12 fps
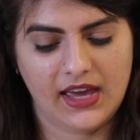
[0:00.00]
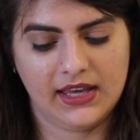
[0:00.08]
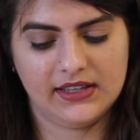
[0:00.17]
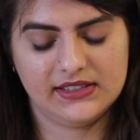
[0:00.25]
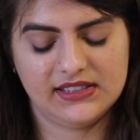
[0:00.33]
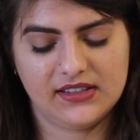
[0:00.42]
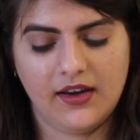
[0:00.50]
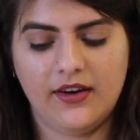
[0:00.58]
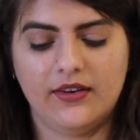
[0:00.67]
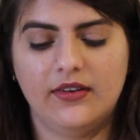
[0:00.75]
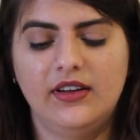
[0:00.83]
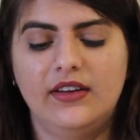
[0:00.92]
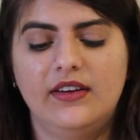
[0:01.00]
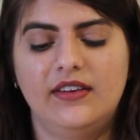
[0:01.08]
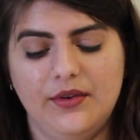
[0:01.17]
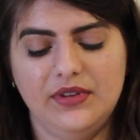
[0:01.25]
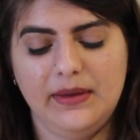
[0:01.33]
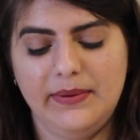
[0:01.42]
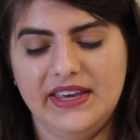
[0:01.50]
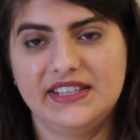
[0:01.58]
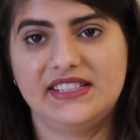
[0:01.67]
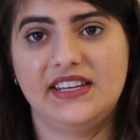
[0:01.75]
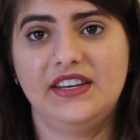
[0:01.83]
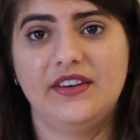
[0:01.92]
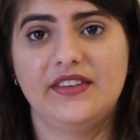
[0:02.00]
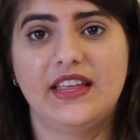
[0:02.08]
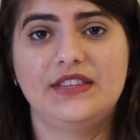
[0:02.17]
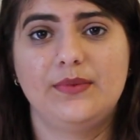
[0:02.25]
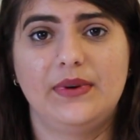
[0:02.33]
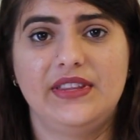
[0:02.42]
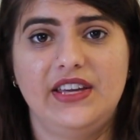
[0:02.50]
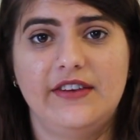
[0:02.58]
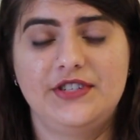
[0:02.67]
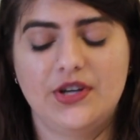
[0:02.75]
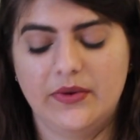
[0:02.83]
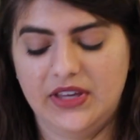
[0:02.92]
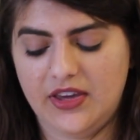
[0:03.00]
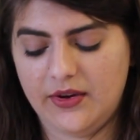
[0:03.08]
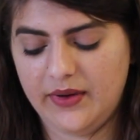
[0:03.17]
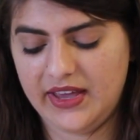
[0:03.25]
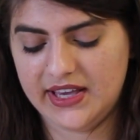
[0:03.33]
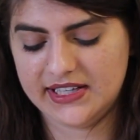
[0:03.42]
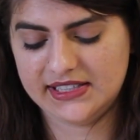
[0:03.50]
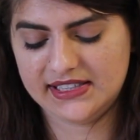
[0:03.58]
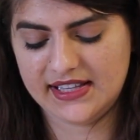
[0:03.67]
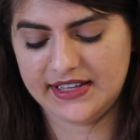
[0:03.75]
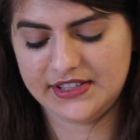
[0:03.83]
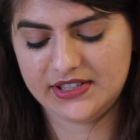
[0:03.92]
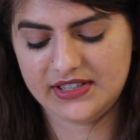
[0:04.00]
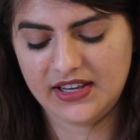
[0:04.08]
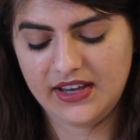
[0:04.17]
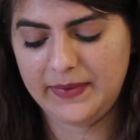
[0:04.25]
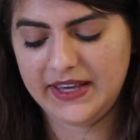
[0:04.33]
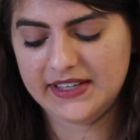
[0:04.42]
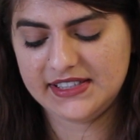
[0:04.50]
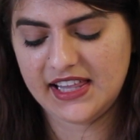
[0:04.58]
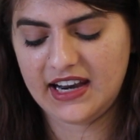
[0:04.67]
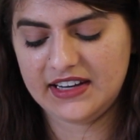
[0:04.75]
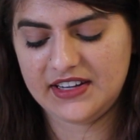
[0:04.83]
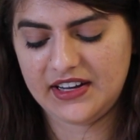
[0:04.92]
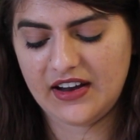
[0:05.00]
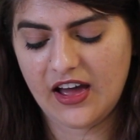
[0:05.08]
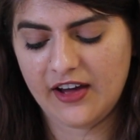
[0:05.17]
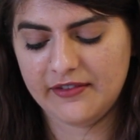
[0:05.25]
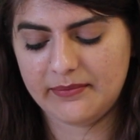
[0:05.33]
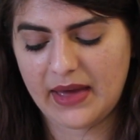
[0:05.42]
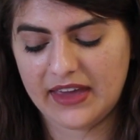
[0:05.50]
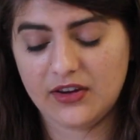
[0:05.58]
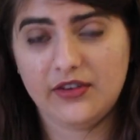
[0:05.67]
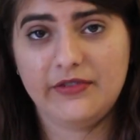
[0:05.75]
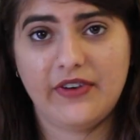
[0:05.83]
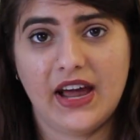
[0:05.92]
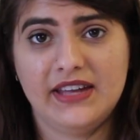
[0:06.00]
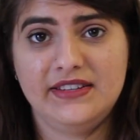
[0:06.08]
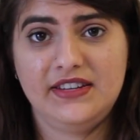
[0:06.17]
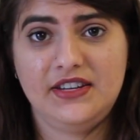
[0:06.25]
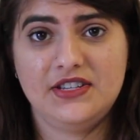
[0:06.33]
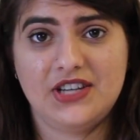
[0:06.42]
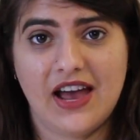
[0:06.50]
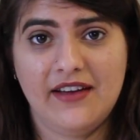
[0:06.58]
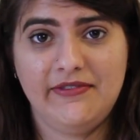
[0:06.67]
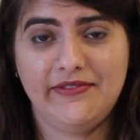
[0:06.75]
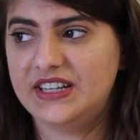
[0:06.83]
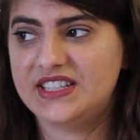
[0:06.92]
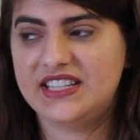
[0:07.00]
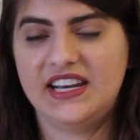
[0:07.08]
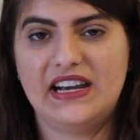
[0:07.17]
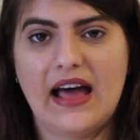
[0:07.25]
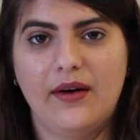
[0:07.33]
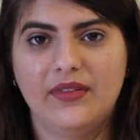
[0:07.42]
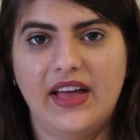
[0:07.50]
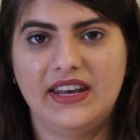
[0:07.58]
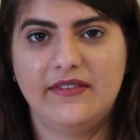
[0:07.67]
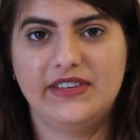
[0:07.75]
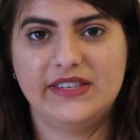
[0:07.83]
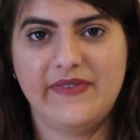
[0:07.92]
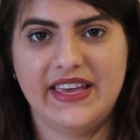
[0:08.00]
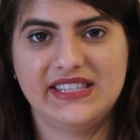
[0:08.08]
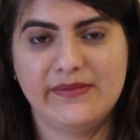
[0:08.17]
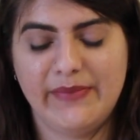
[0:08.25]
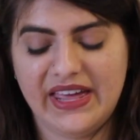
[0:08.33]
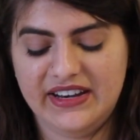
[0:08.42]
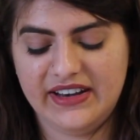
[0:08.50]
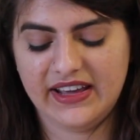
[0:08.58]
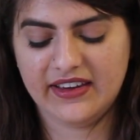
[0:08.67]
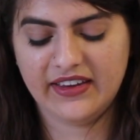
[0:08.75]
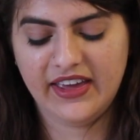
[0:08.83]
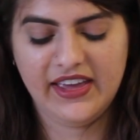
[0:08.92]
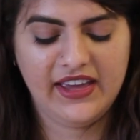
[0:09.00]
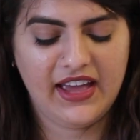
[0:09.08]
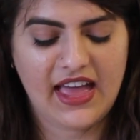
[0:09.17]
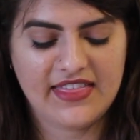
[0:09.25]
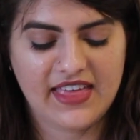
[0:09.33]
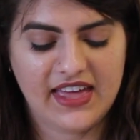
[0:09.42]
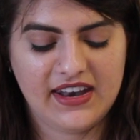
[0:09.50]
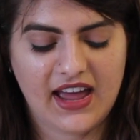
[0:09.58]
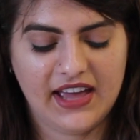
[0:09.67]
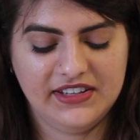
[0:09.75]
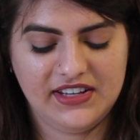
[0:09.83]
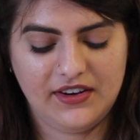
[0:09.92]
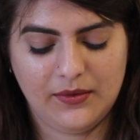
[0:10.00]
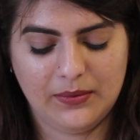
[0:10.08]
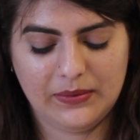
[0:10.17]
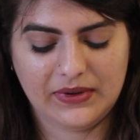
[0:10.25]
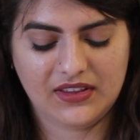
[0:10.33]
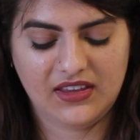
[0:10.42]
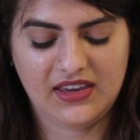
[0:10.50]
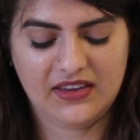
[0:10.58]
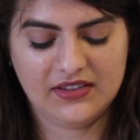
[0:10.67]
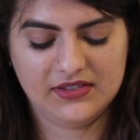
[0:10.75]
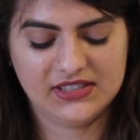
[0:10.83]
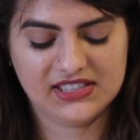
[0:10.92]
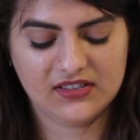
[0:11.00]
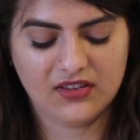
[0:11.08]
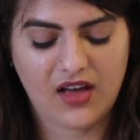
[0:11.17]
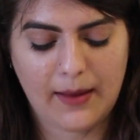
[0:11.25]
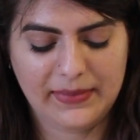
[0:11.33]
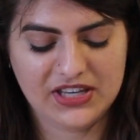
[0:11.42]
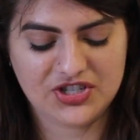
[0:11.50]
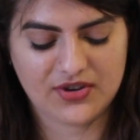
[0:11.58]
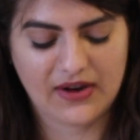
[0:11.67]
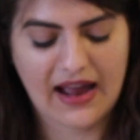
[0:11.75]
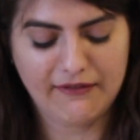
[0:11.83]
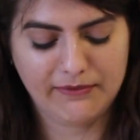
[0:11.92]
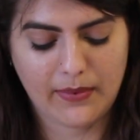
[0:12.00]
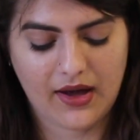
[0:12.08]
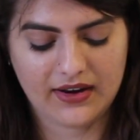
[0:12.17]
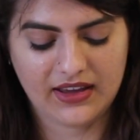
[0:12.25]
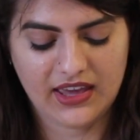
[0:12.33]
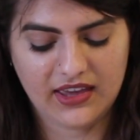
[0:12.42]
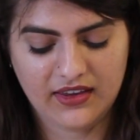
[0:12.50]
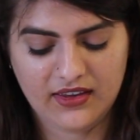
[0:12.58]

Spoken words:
Yikes. Oh, the only piece in here that's worthy of showing you is this piece that I did of my good friend, Jeff. I just did an outline of his face in pen and ink, and then I did a really sloppy giraffe body,